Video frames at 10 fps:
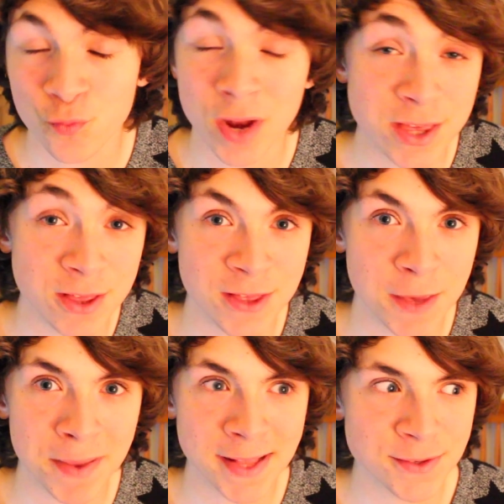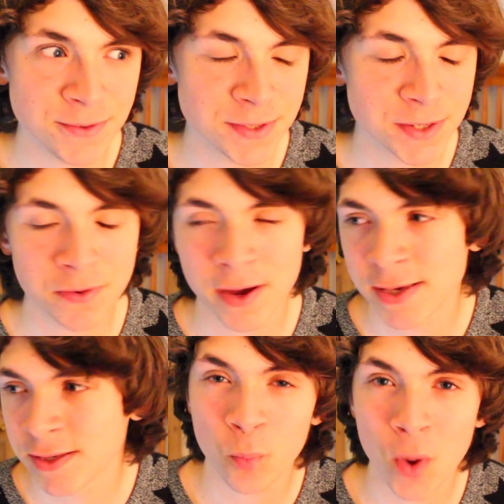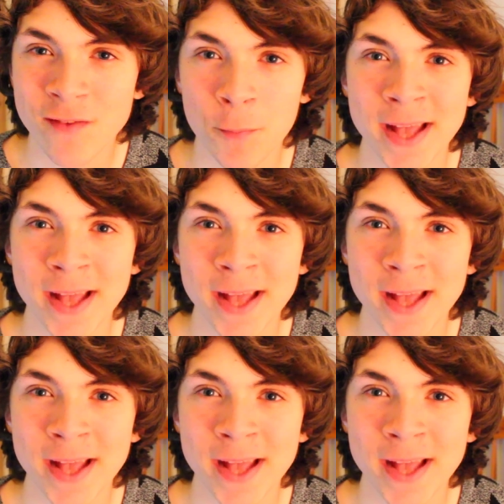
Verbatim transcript: relationship battles, Christ, whatever